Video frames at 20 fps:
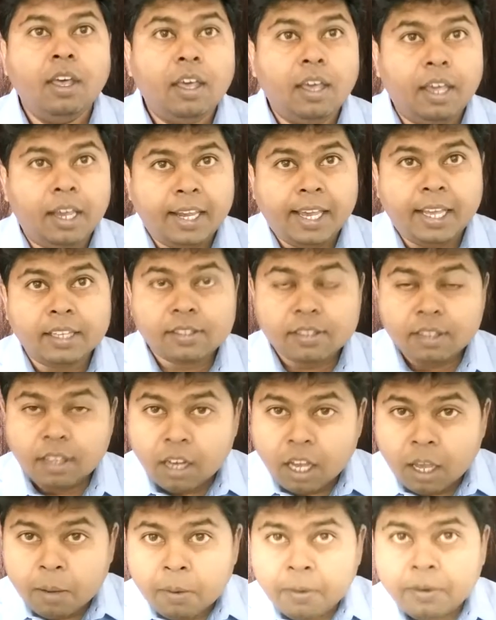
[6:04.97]
It has
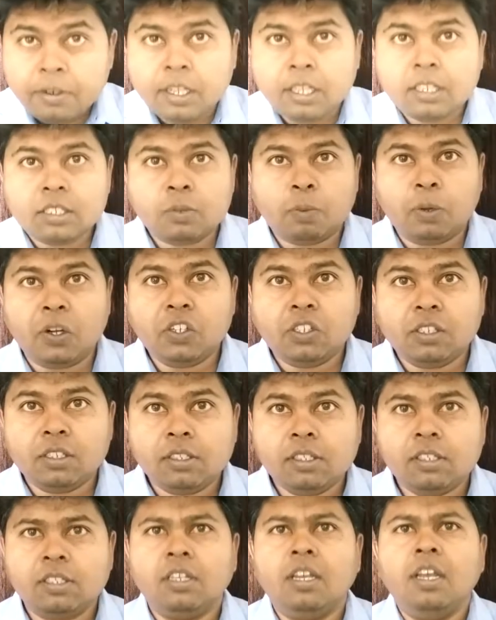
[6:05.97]
elaborate
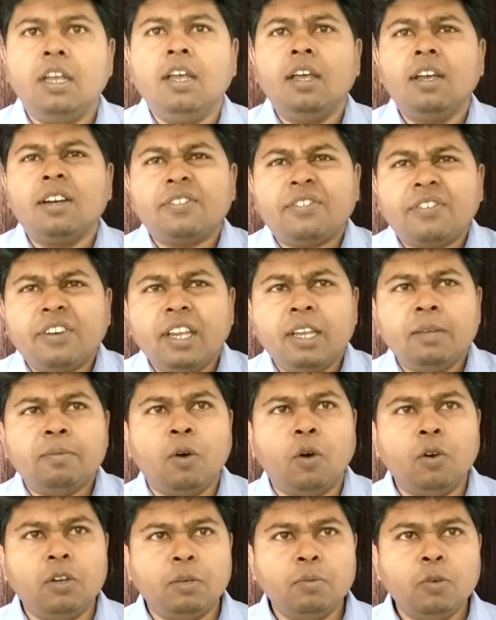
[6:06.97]
expressions, free
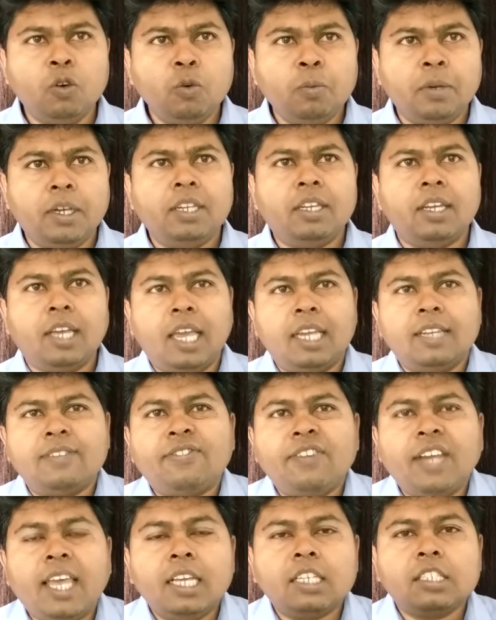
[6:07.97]
body movement and
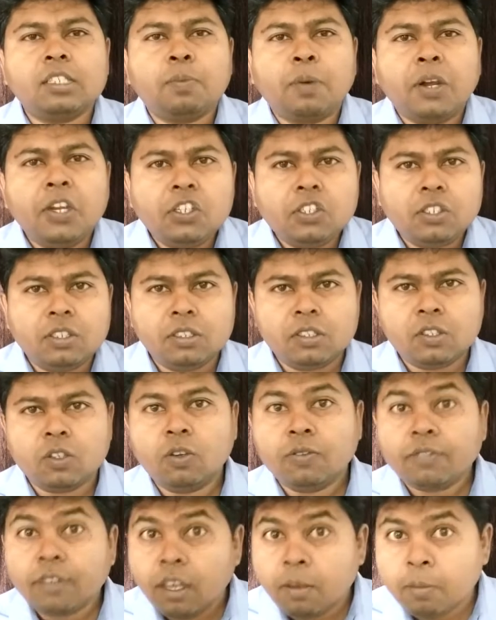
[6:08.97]
free expressions
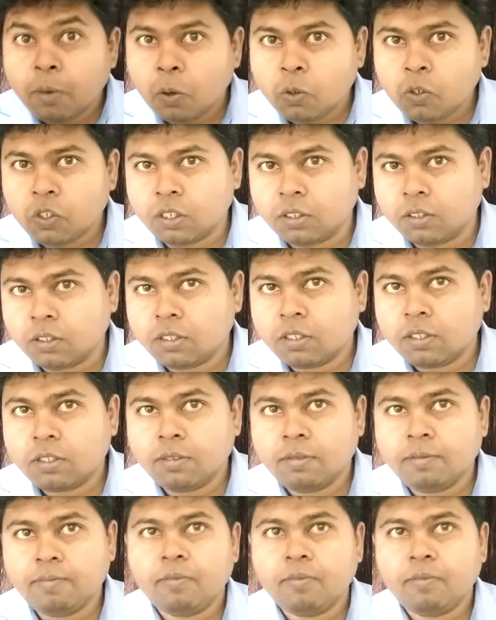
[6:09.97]
of emotions.